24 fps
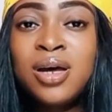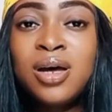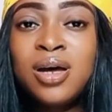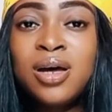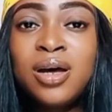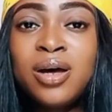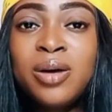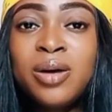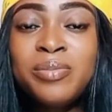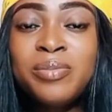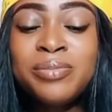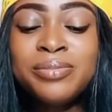
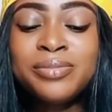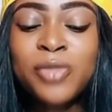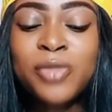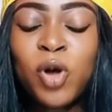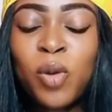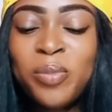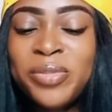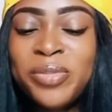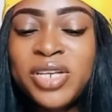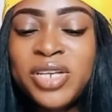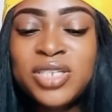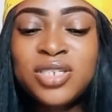um
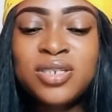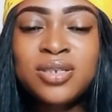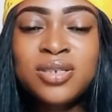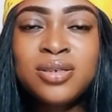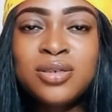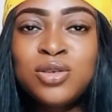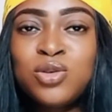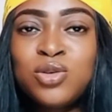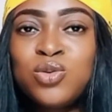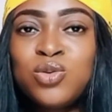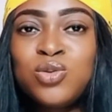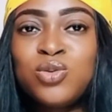update
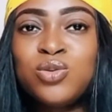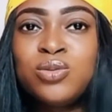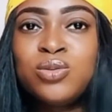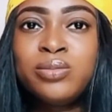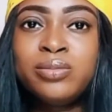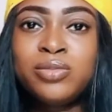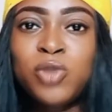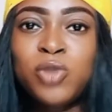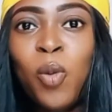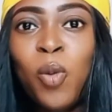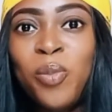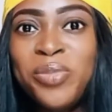to
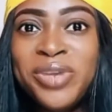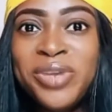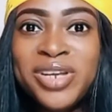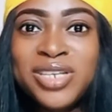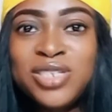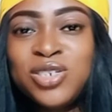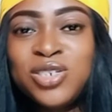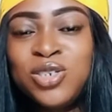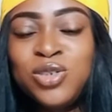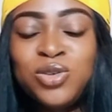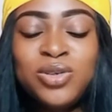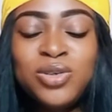
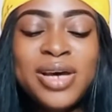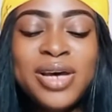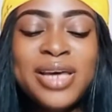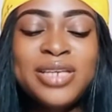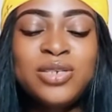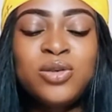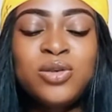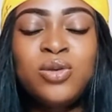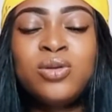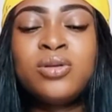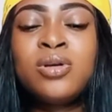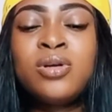update you
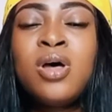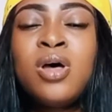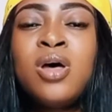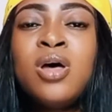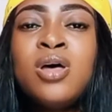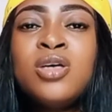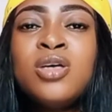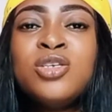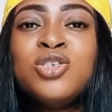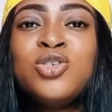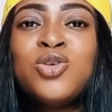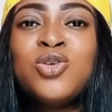guys on.
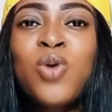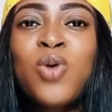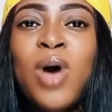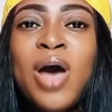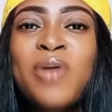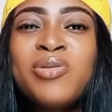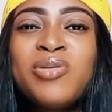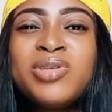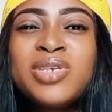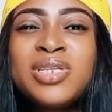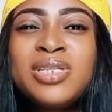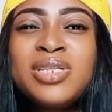So
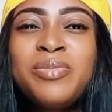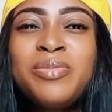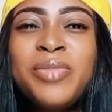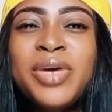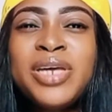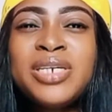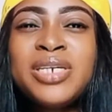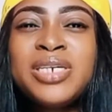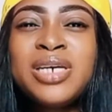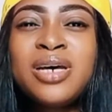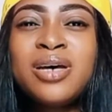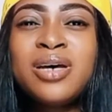I recently
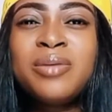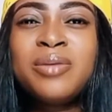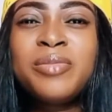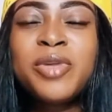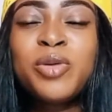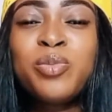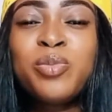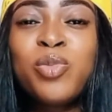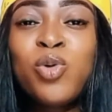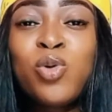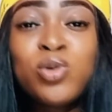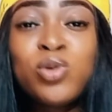made um,
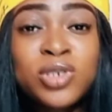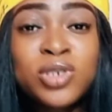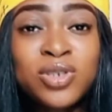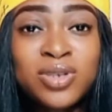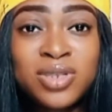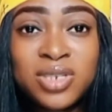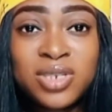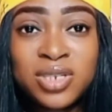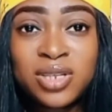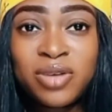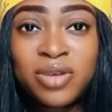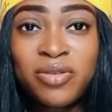a post
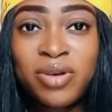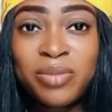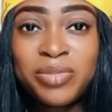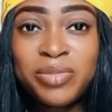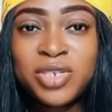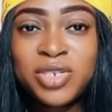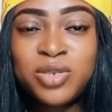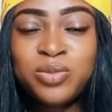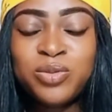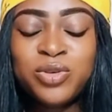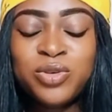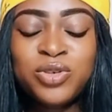on Instagram,
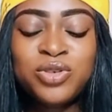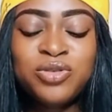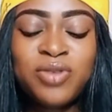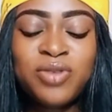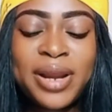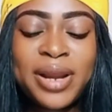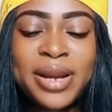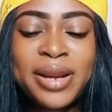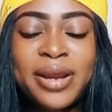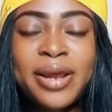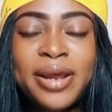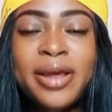this post
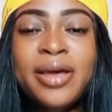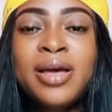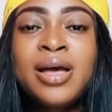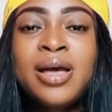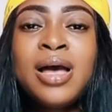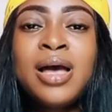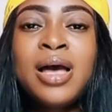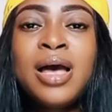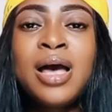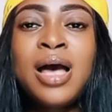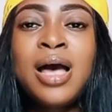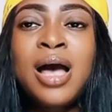right here.
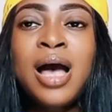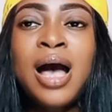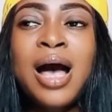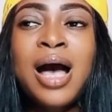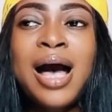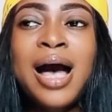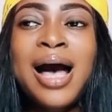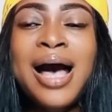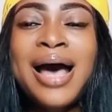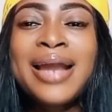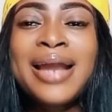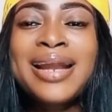
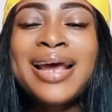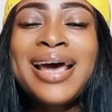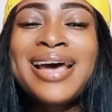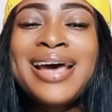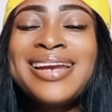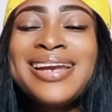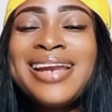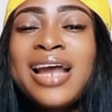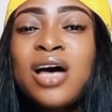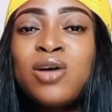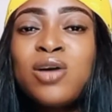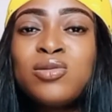And I
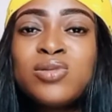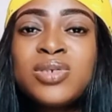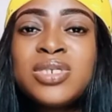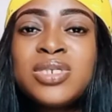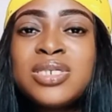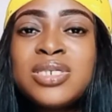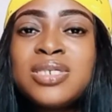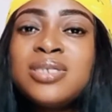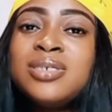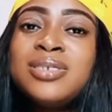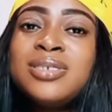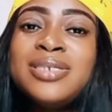
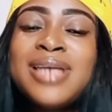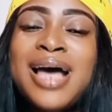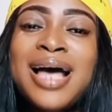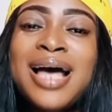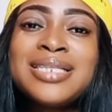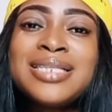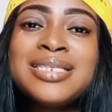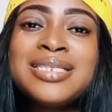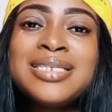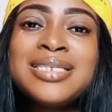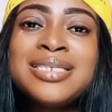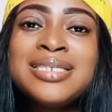announced
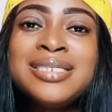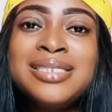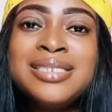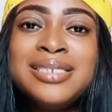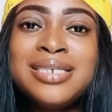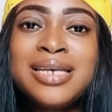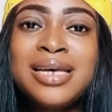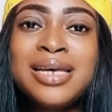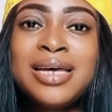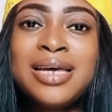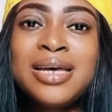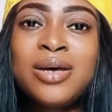that
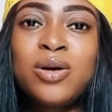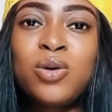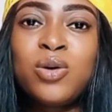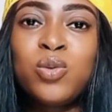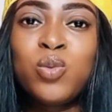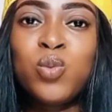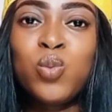there